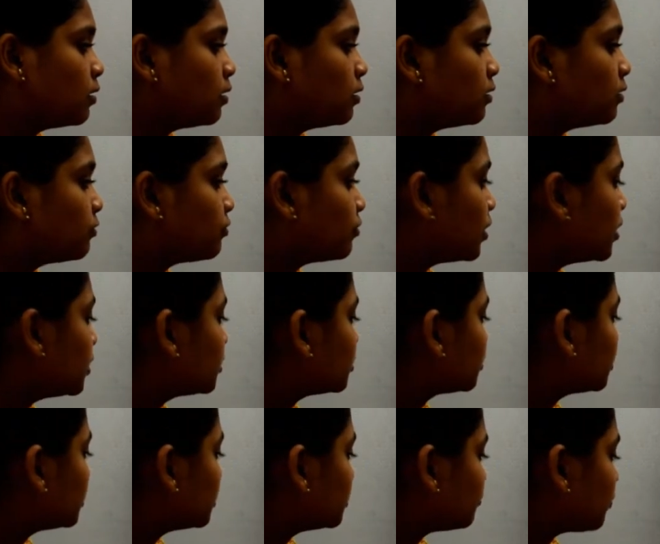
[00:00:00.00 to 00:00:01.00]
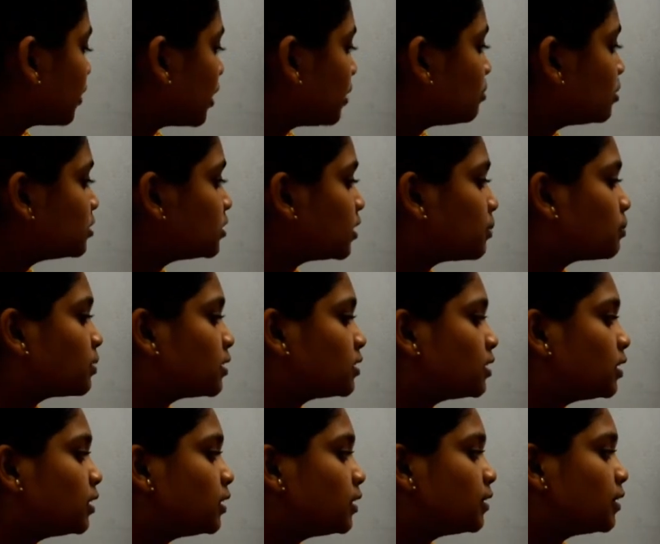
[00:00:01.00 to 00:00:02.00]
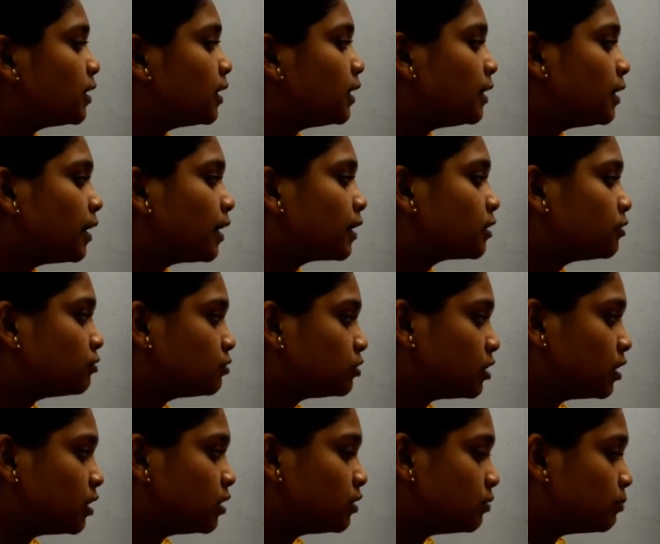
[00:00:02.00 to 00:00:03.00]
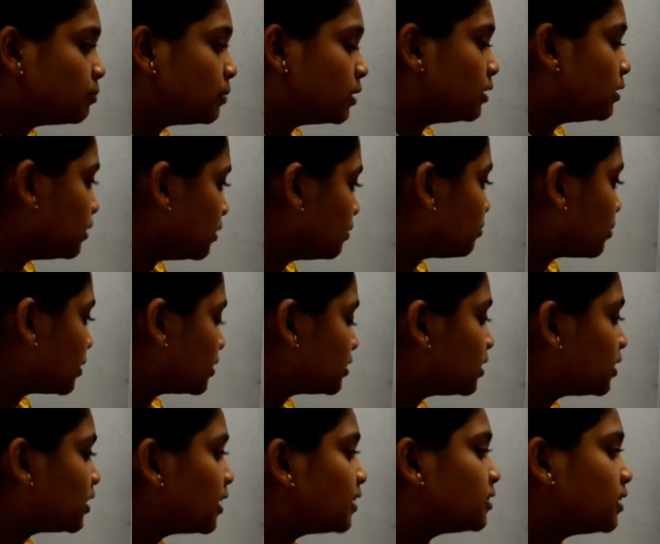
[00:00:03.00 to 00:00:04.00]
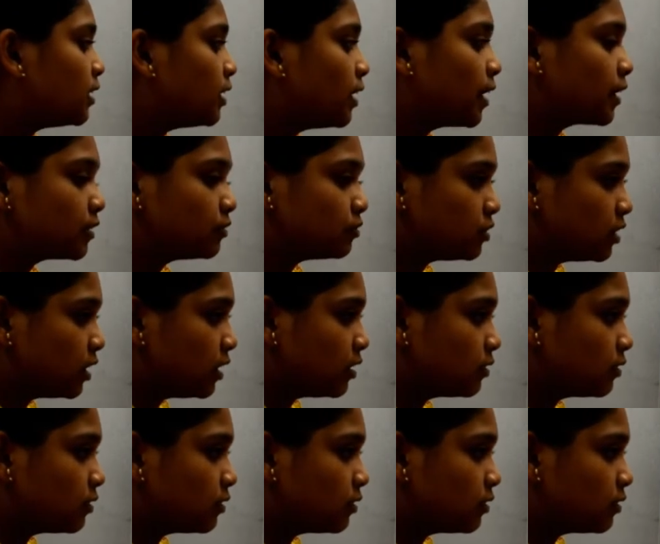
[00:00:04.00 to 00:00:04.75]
First, these fibrils are present inactive state, present as inactive state,